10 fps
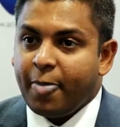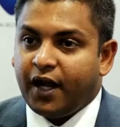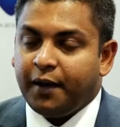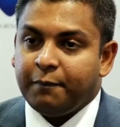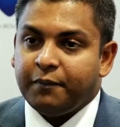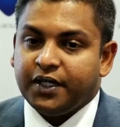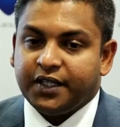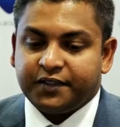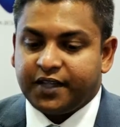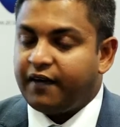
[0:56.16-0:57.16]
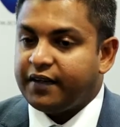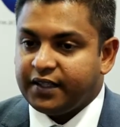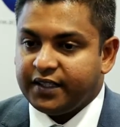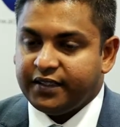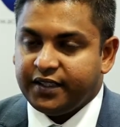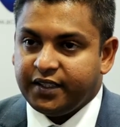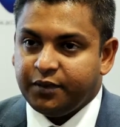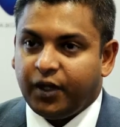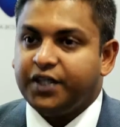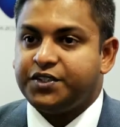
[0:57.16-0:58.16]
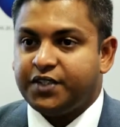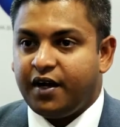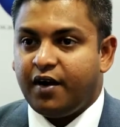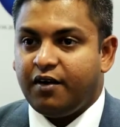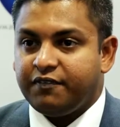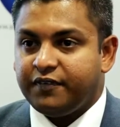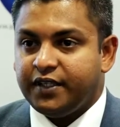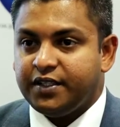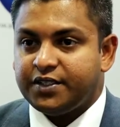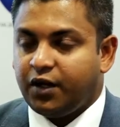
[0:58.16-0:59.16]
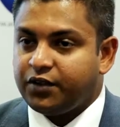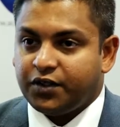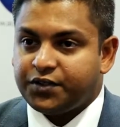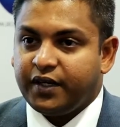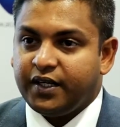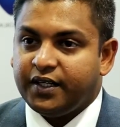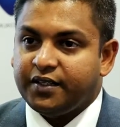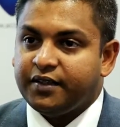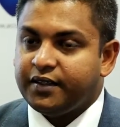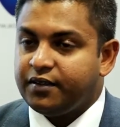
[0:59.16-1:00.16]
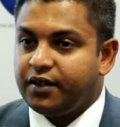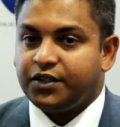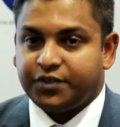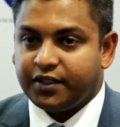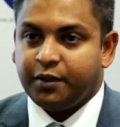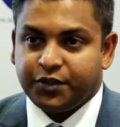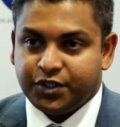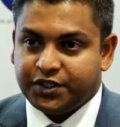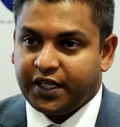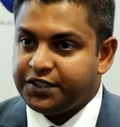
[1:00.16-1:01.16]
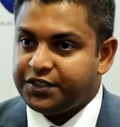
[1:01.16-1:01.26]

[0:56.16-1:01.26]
I'm currently the vice chair of the South Australian Computer Society